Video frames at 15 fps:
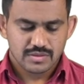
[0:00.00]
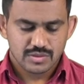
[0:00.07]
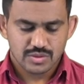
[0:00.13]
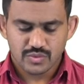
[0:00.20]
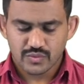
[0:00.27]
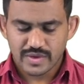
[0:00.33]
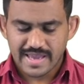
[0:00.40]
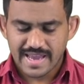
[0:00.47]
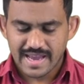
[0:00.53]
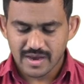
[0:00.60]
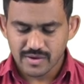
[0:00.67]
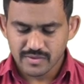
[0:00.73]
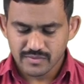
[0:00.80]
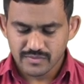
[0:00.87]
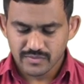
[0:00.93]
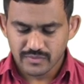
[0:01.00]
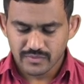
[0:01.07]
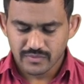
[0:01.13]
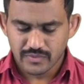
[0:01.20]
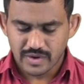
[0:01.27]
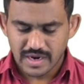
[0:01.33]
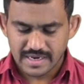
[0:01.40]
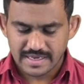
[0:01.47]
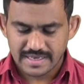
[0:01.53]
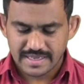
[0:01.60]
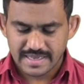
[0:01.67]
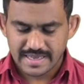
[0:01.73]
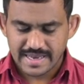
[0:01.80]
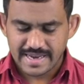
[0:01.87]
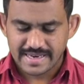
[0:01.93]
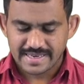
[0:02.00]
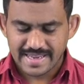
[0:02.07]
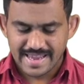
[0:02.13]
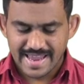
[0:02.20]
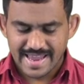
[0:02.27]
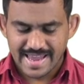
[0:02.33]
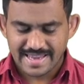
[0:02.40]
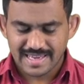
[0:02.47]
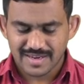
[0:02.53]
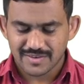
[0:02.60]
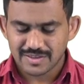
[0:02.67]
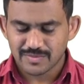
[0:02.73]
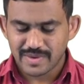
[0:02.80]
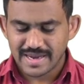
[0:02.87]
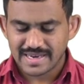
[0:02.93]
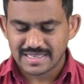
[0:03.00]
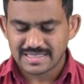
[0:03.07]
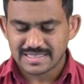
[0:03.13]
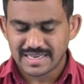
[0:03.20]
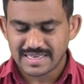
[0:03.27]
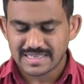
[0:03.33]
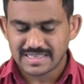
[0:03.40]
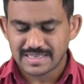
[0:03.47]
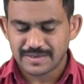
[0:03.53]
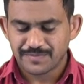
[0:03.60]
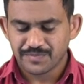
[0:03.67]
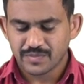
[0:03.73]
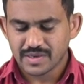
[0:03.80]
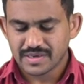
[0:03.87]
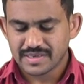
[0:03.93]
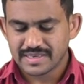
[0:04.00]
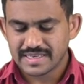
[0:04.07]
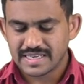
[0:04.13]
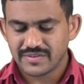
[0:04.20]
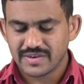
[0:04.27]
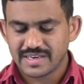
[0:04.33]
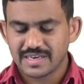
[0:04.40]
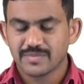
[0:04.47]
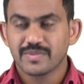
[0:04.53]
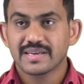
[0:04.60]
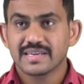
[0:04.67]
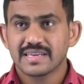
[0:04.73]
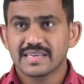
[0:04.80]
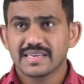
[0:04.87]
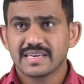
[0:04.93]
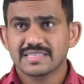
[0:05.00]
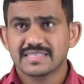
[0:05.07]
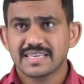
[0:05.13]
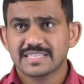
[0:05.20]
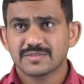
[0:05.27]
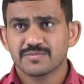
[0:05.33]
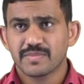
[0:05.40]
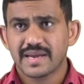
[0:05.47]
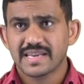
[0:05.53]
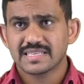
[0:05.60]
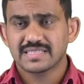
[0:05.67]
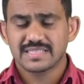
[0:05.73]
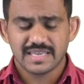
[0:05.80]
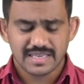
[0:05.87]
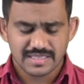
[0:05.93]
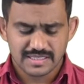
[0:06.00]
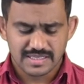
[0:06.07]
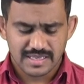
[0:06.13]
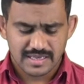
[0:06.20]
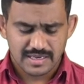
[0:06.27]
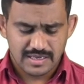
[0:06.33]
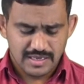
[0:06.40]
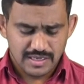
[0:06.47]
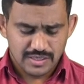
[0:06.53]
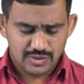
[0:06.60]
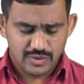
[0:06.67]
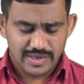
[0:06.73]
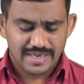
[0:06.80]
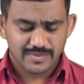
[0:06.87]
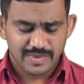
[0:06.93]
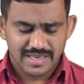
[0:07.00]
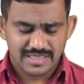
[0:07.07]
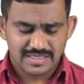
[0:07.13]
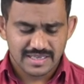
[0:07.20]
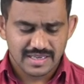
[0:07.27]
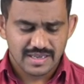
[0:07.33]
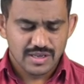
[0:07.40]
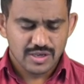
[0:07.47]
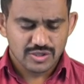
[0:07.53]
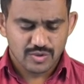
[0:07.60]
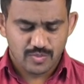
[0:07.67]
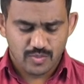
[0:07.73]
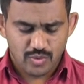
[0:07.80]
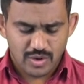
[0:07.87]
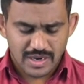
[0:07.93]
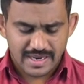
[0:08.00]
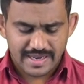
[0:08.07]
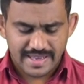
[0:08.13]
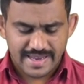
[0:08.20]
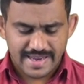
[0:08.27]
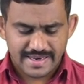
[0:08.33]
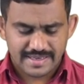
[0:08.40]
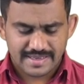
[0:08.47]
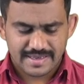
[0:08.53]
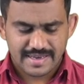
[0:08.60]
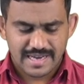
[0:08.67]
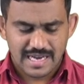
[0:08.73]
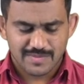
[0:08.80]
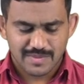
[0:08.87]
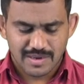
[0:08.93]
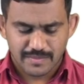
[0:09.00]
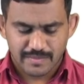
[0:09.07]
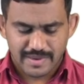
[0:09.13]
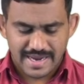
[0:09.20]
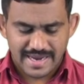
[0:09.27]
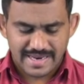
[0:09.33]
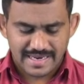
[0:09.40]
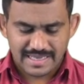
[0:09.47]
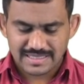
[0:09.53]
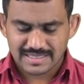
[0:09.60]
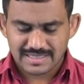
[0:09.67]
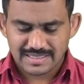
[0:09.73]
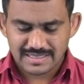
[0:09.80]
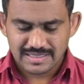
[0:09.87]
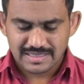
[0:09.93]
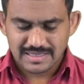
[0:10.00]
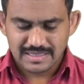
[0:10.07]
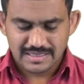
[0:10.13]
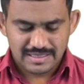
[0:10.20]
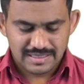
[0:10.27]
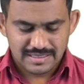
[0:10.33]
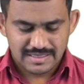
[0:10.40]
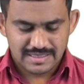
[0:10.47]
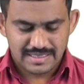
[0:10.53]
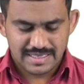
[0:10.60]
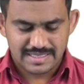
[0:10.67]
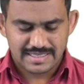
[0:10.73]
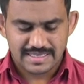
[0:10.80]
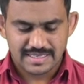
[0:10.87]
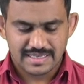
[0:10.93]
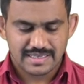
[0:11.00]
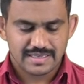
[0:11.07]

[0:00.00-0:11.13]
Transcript: So we have 48 angle with minus 90. Divided by, here 6 minus J is there. So 8 minus J. So polar 8 comma minus 6.